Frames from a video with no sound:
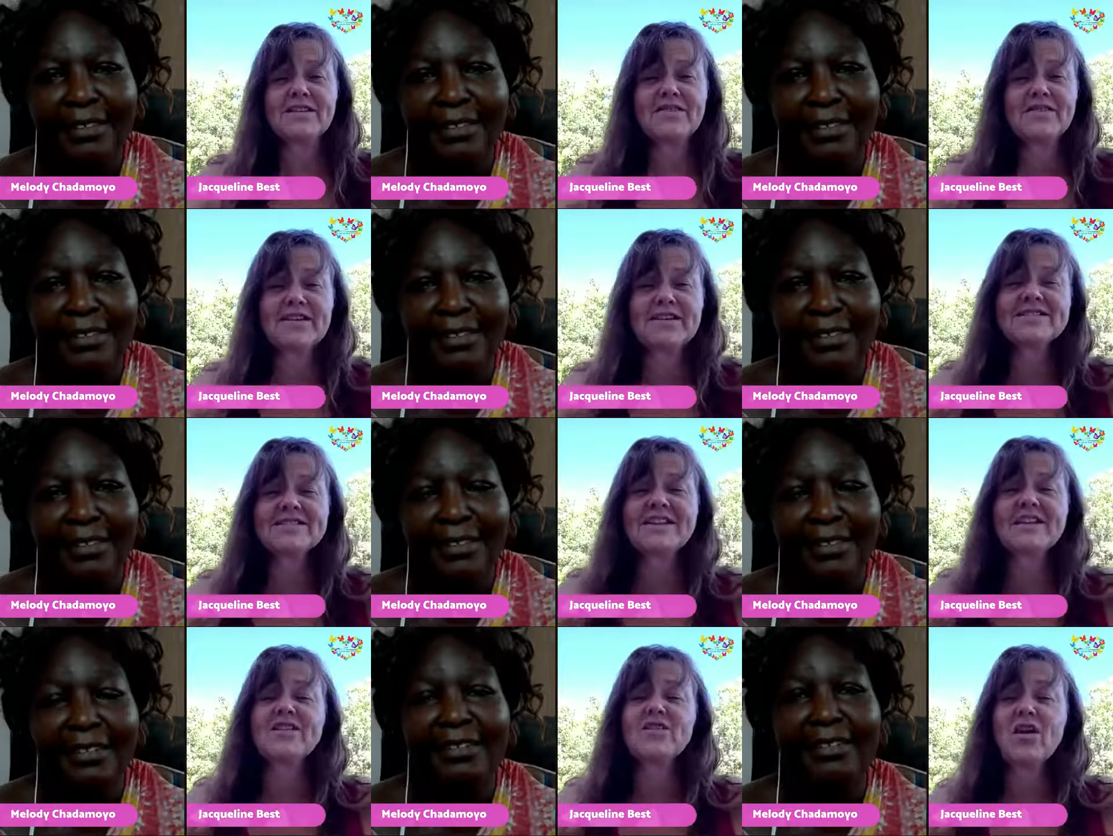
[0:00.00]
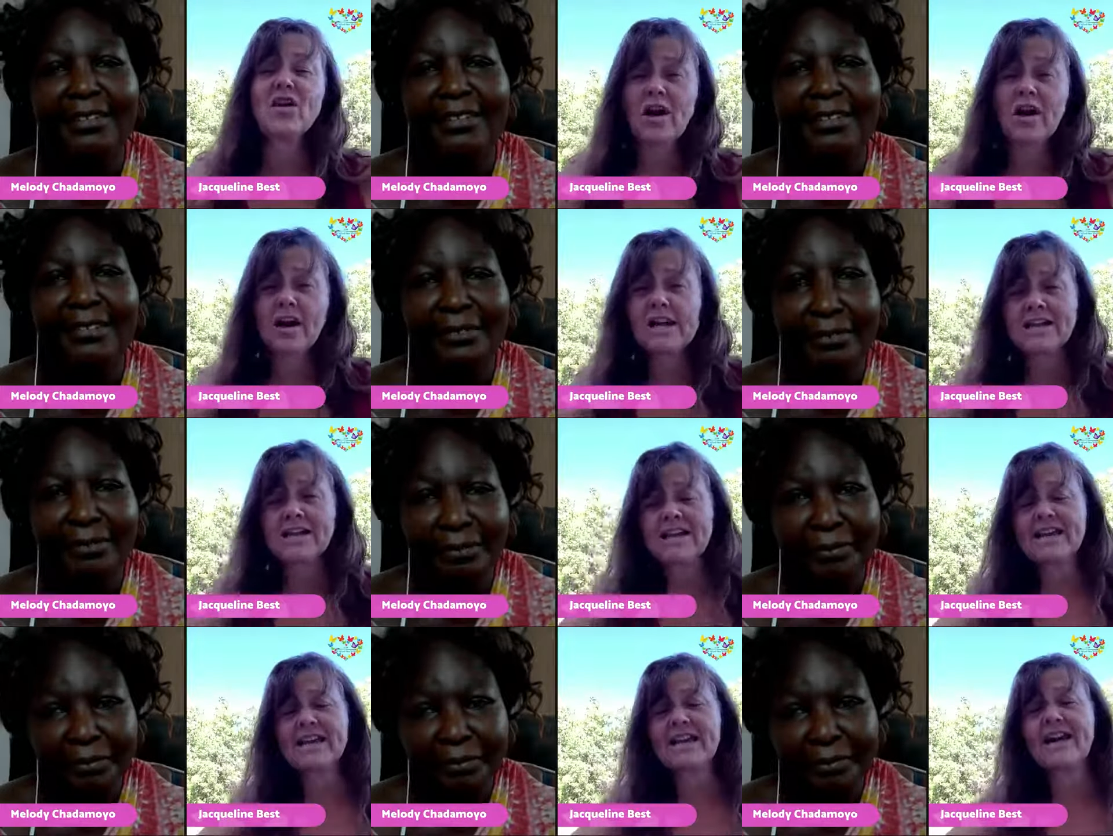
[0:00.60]
Speaker 1: there's a lot
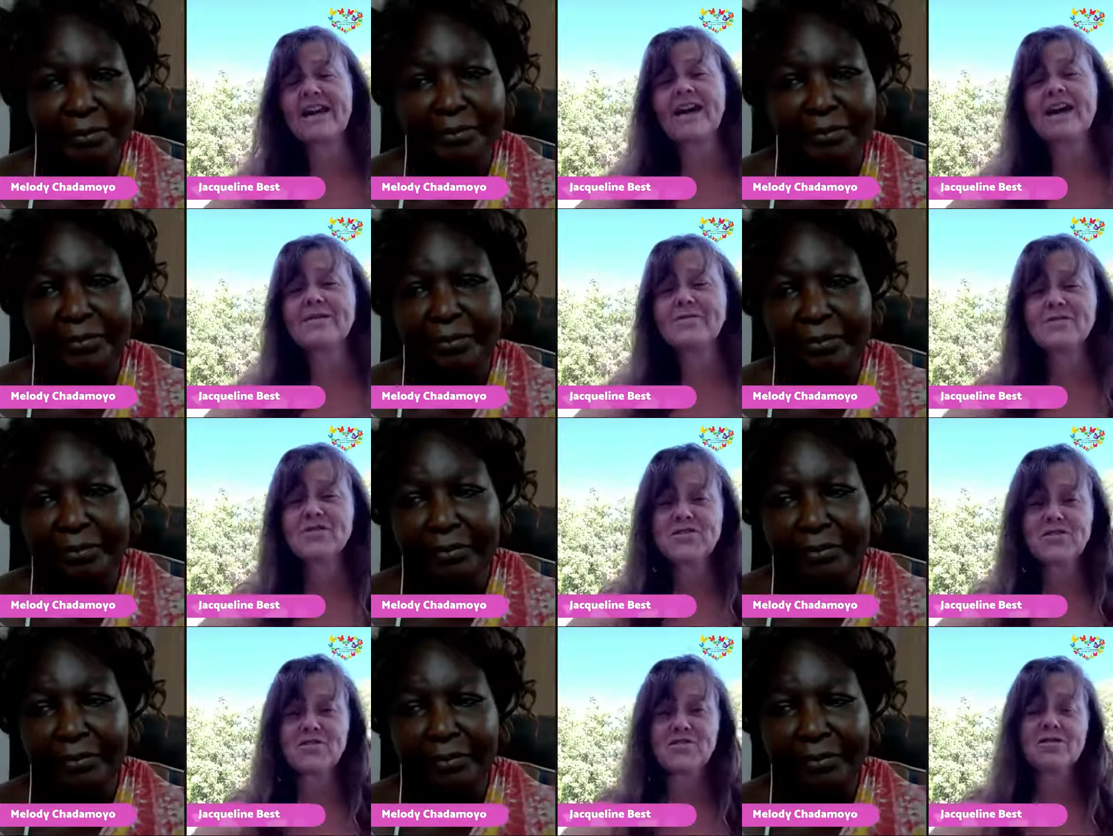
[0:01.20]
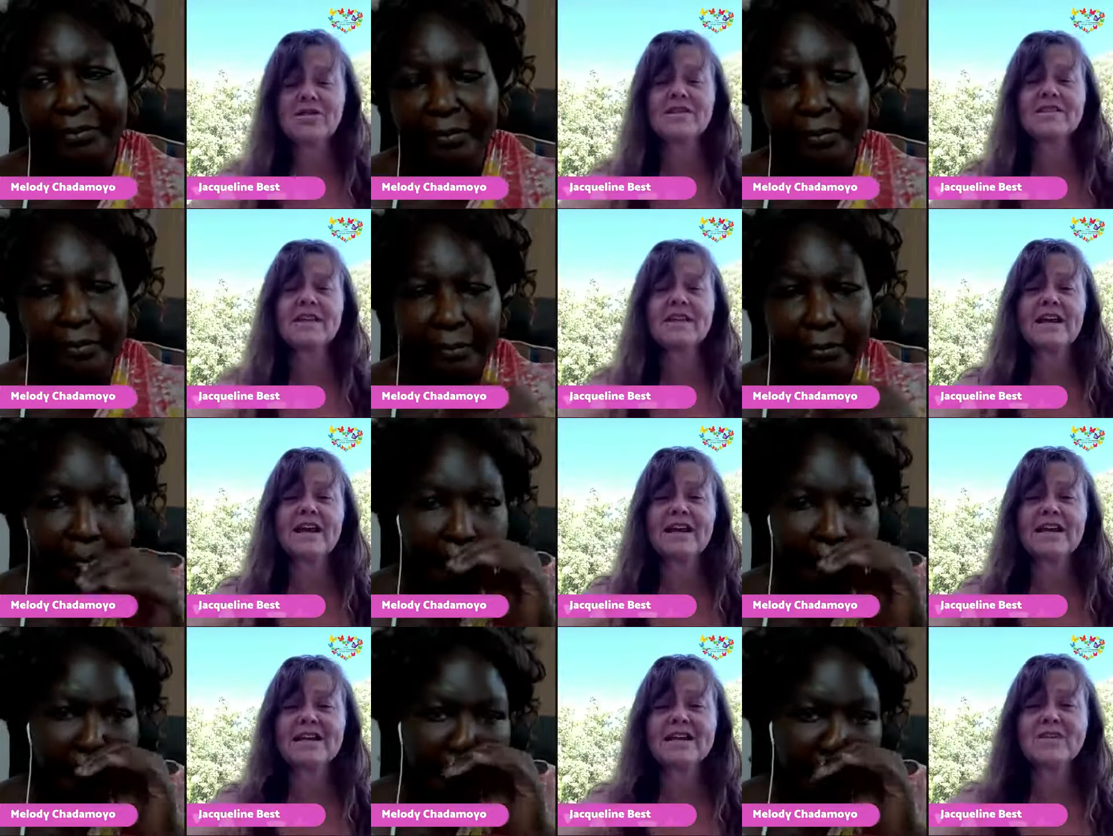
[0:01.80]
that I'm sure that
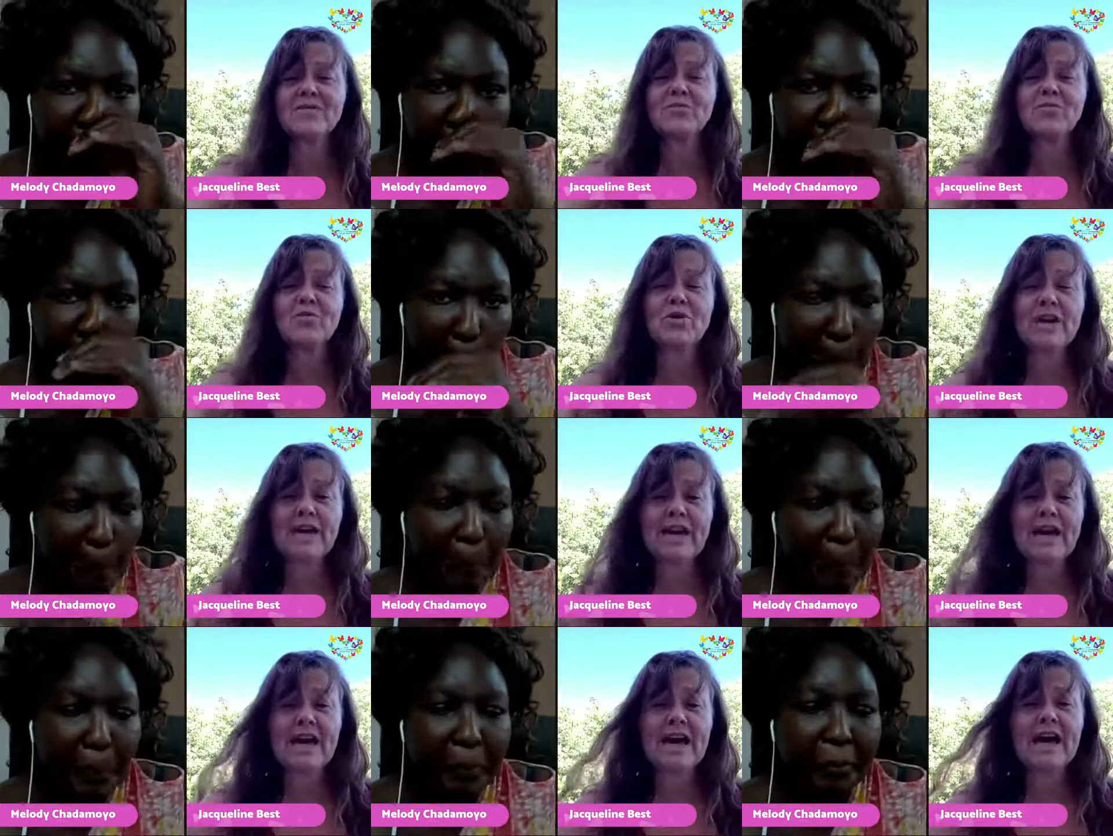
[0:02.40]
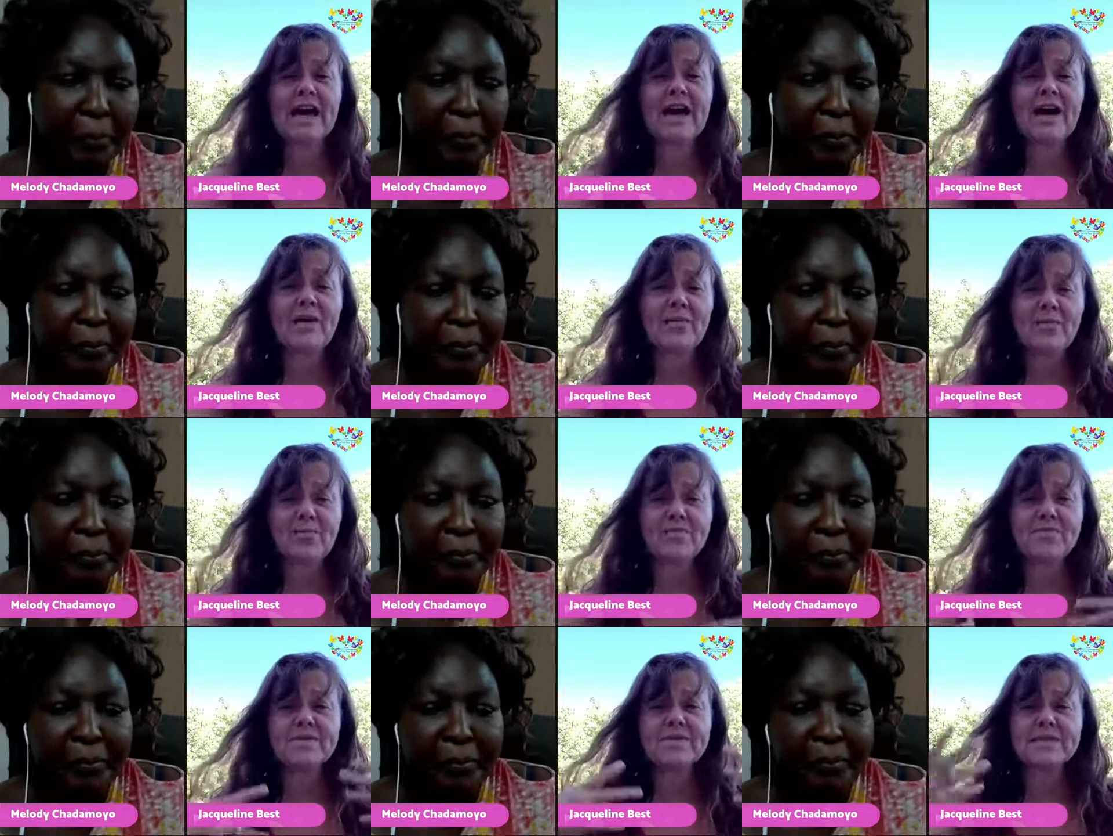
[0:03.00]
I can bring up
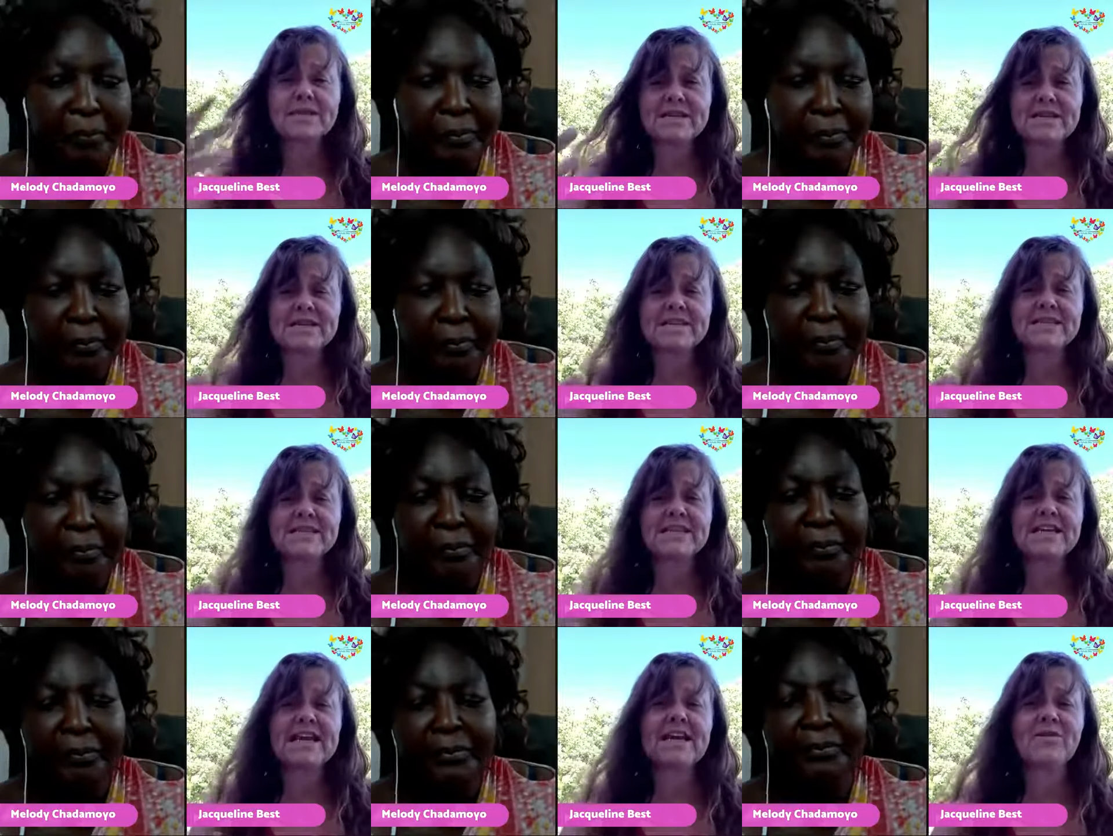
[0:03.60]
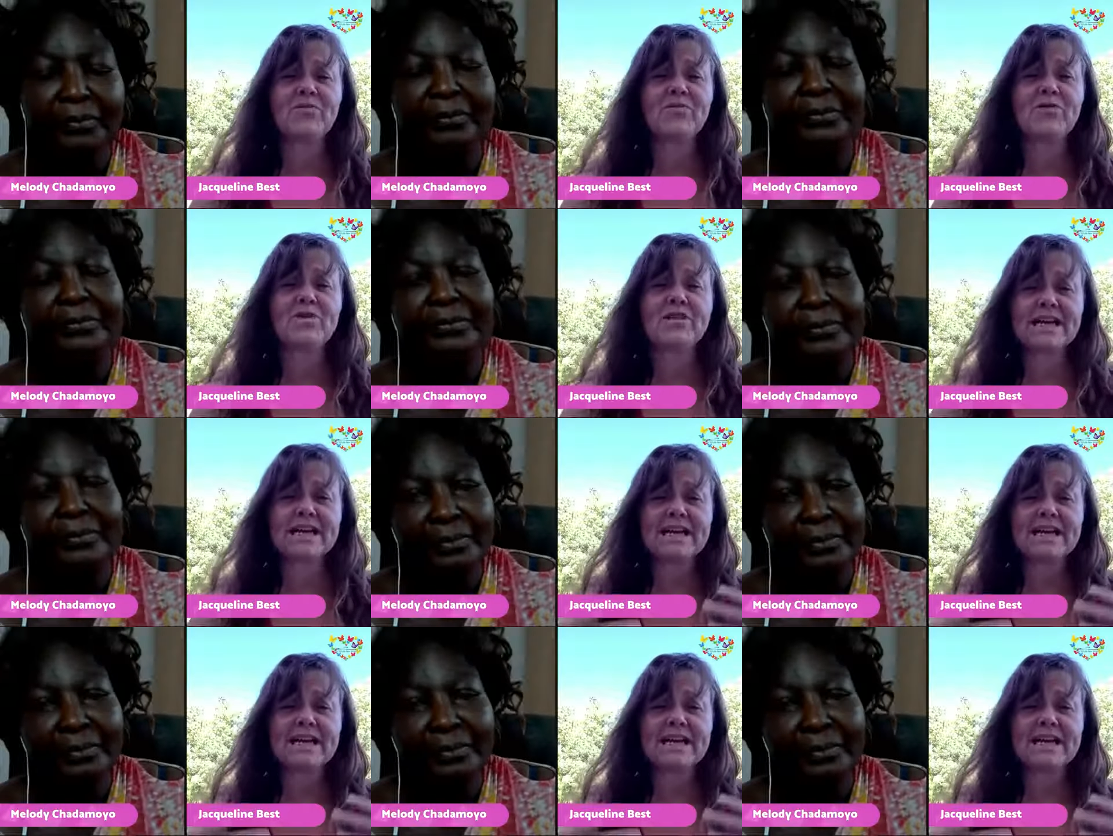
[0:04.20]
to the table mm-hmm.